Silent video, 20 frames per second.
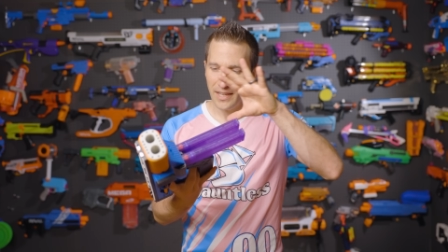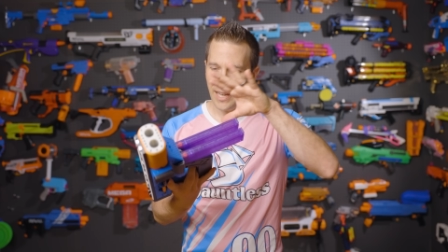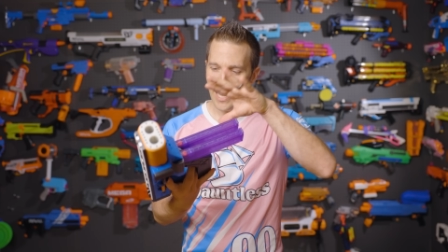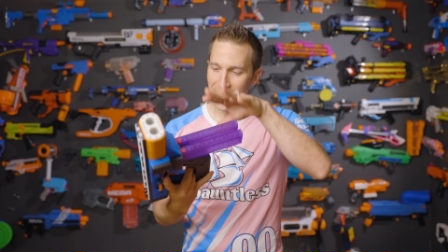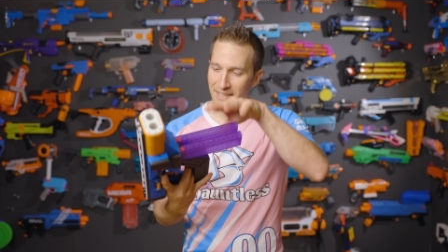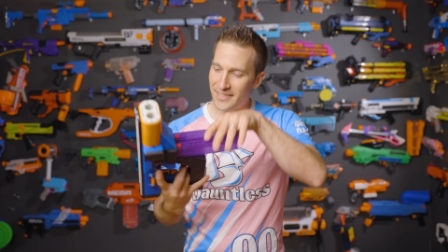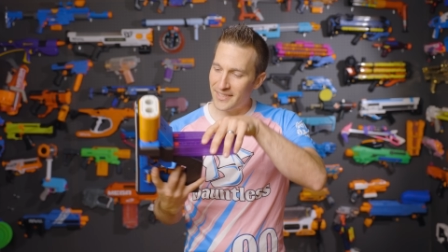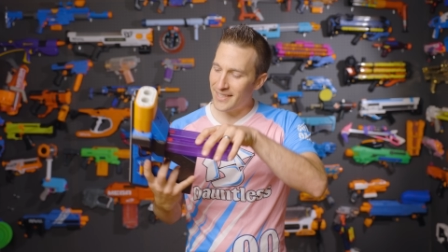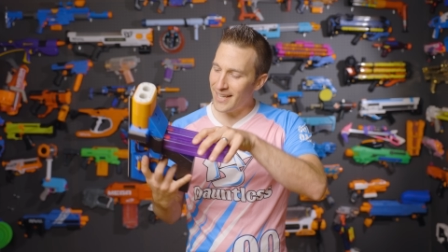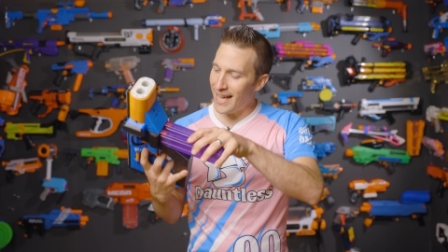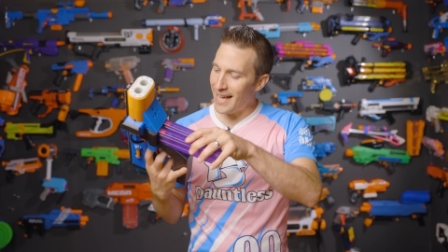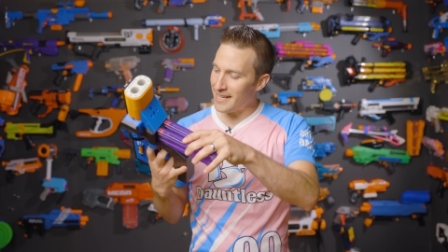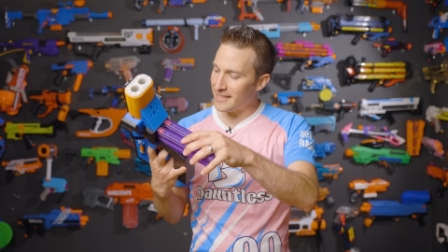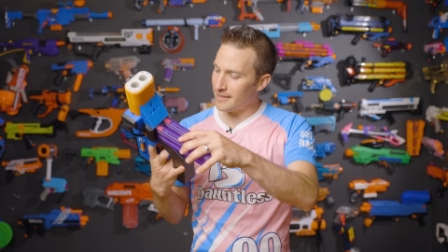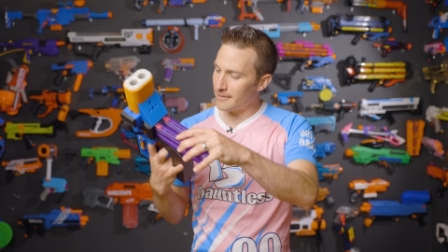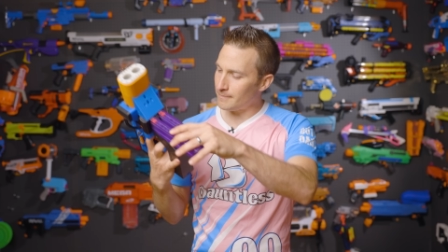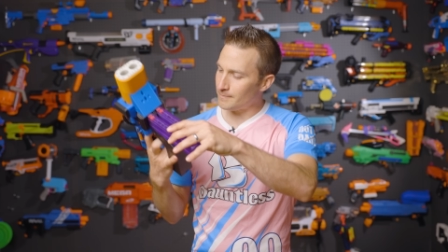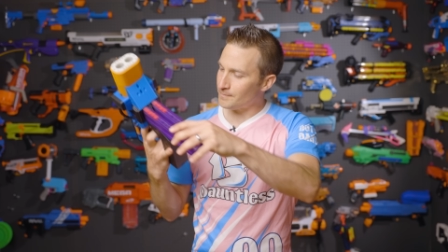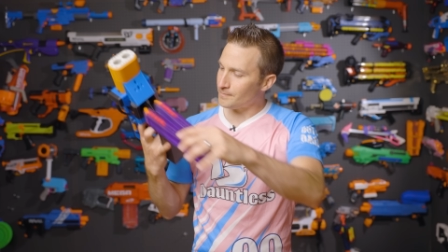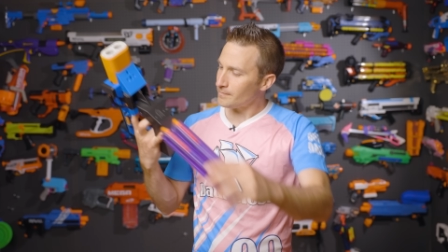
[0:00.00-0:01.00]
It's
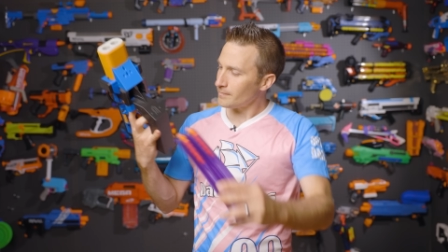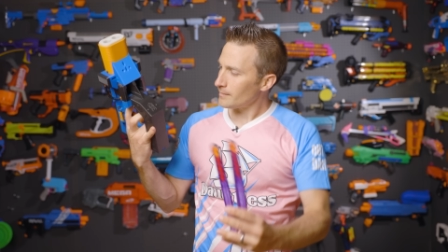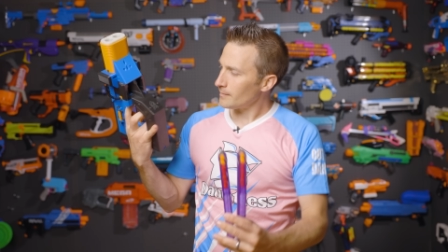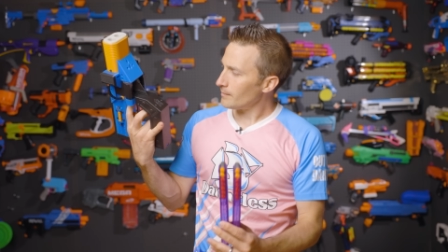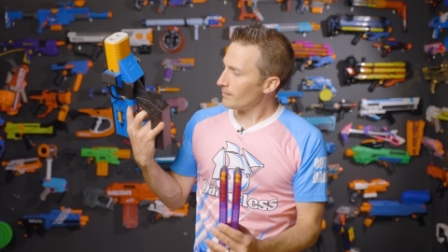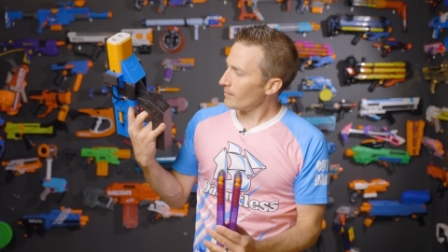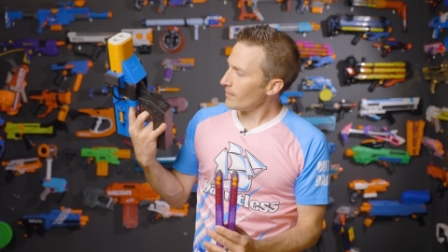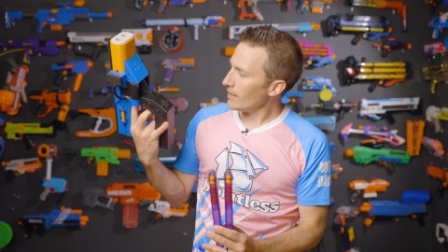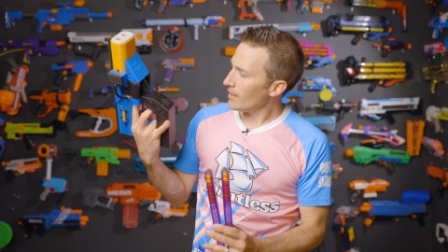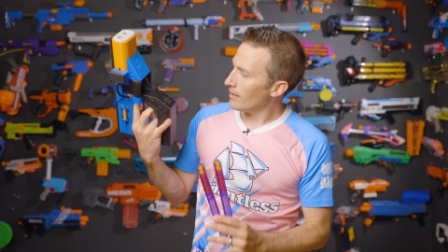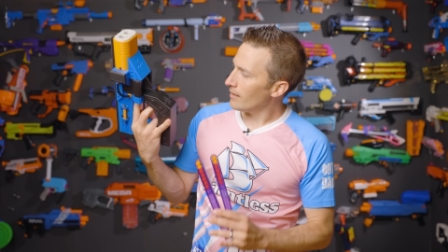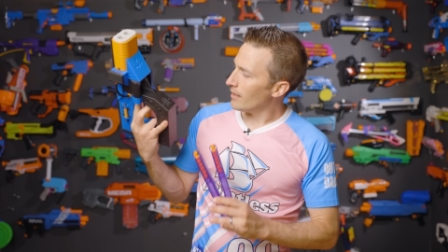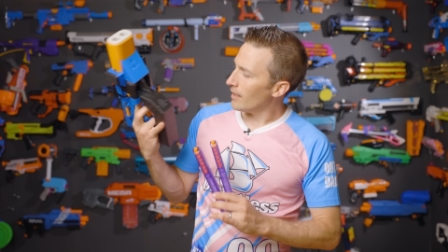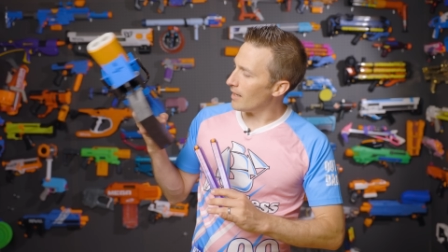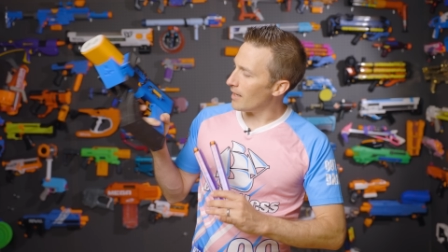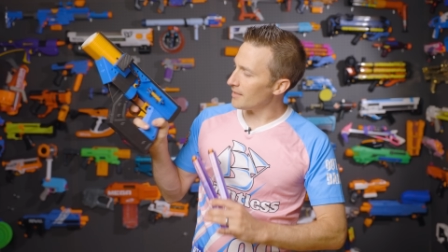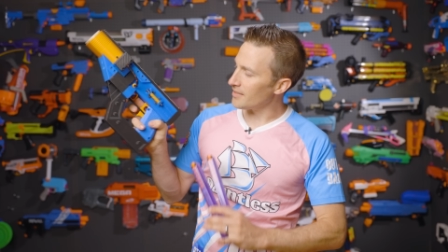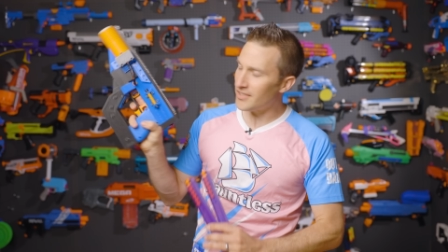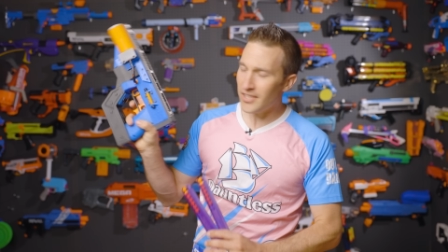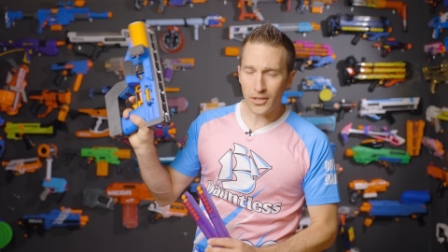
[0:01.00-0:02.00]
got
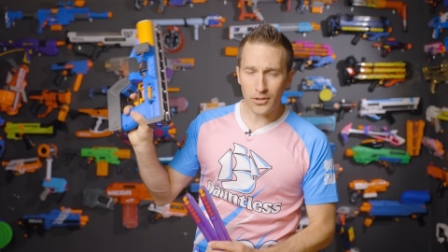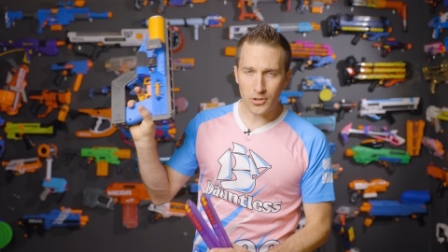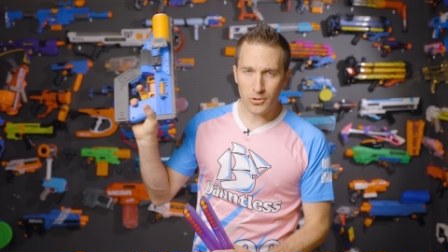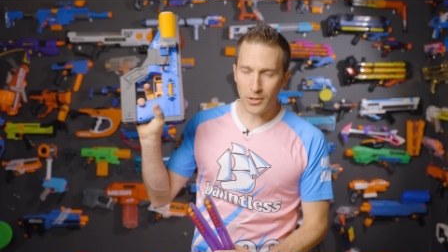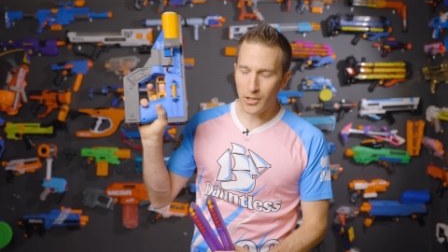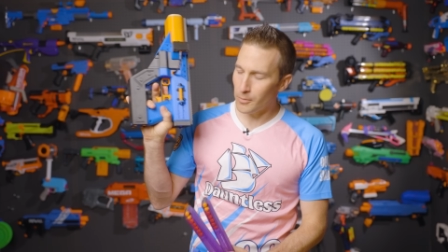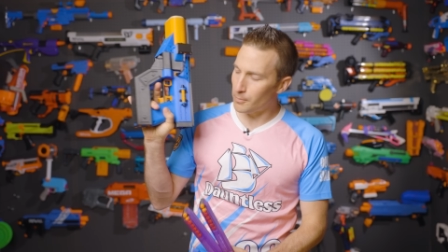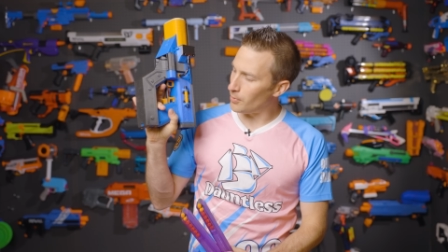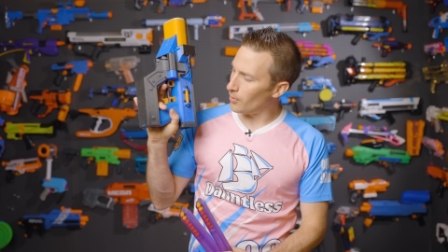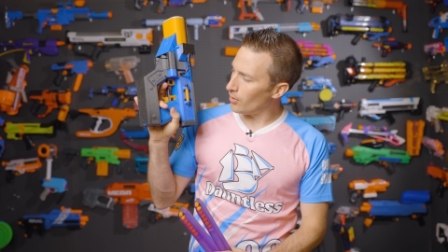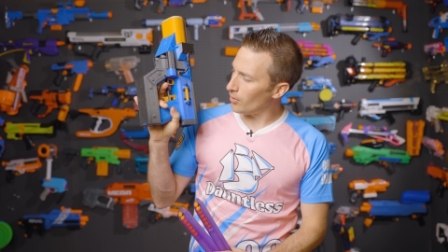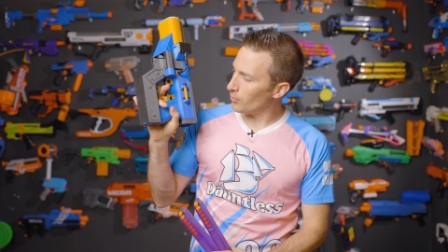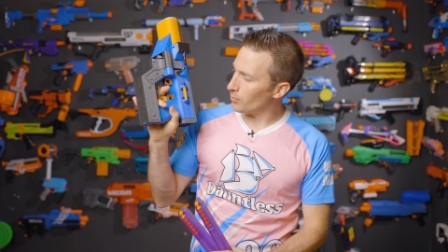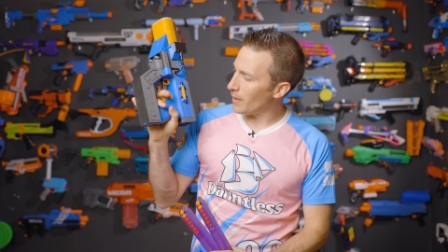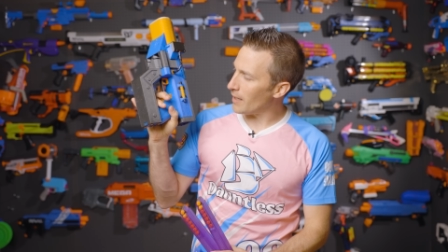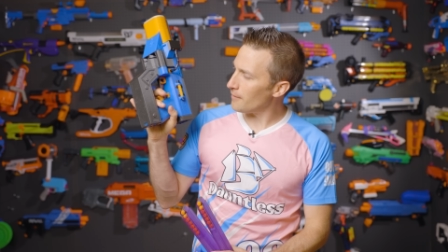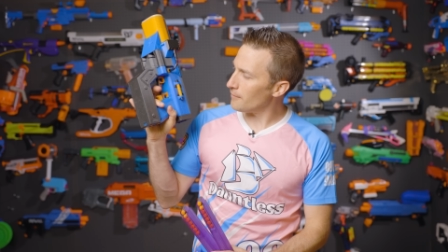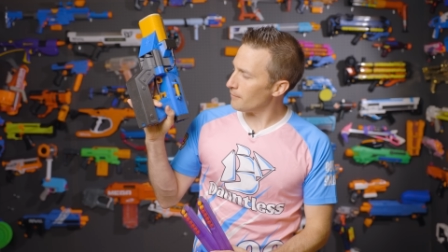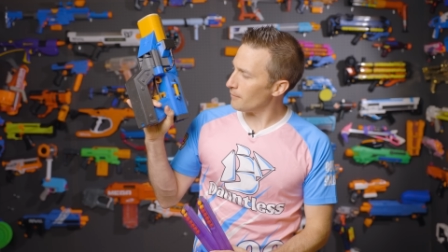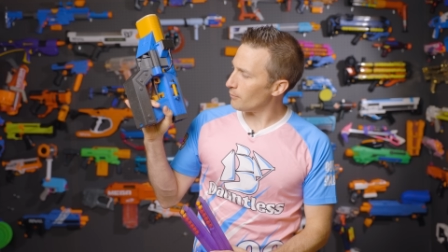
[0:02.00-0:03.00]
uh, single trigger pull,
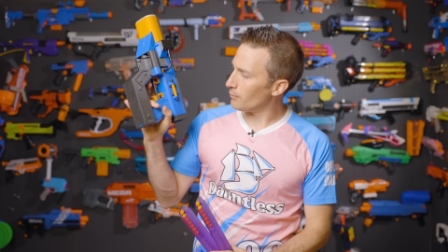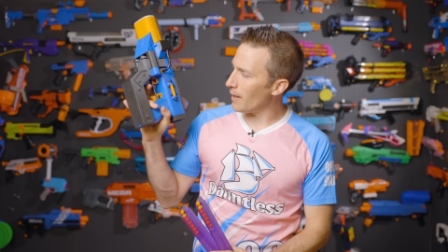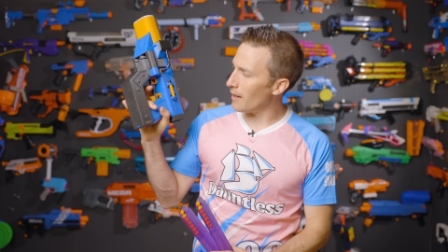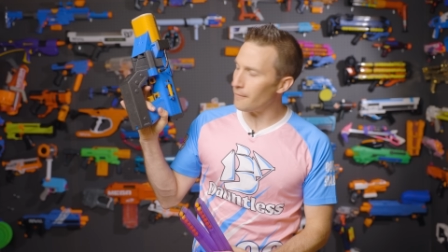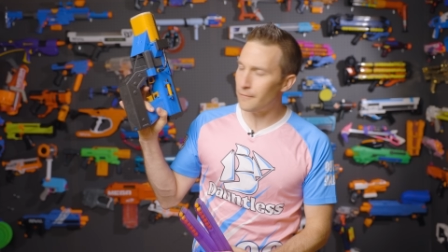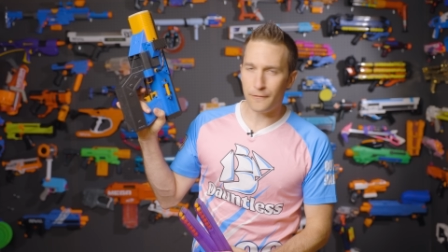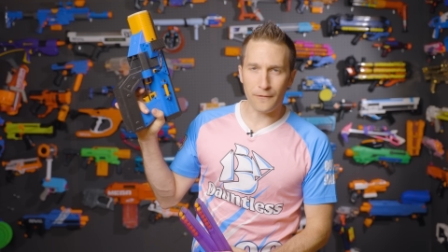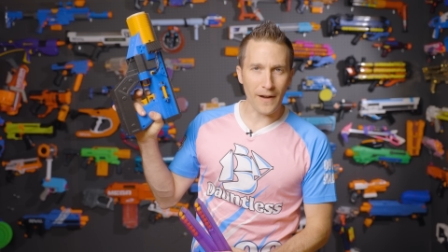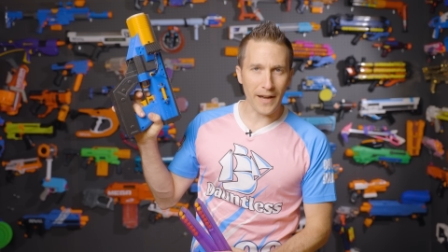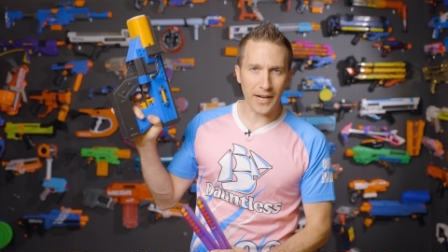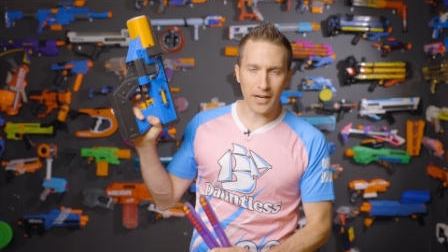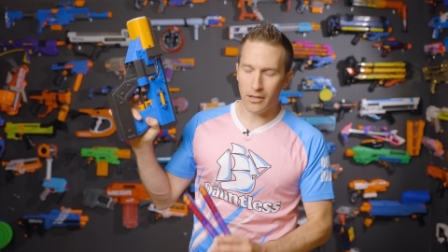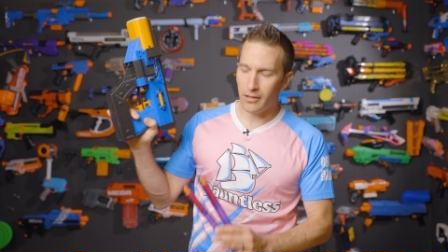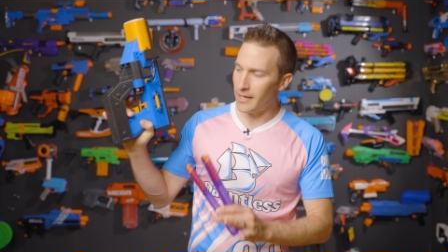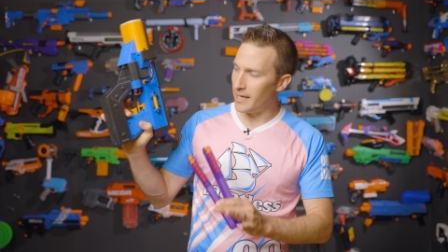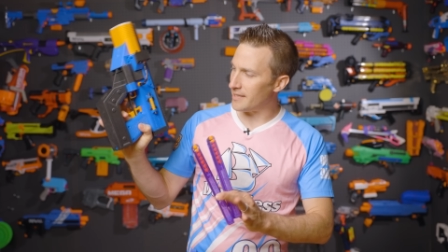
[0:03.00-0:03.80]
rev, rev fire.